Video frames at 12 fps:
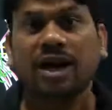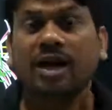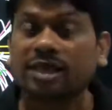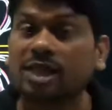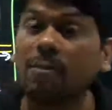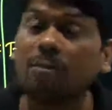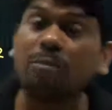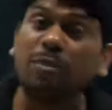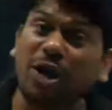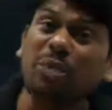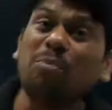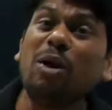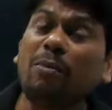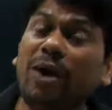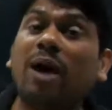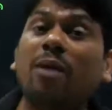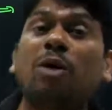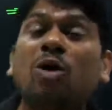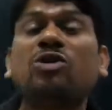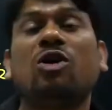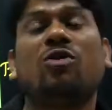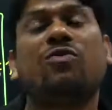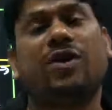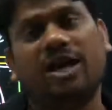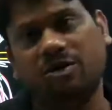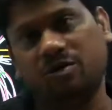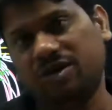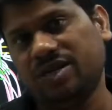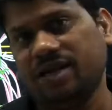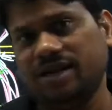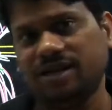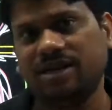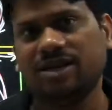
the minimum amount of anode current.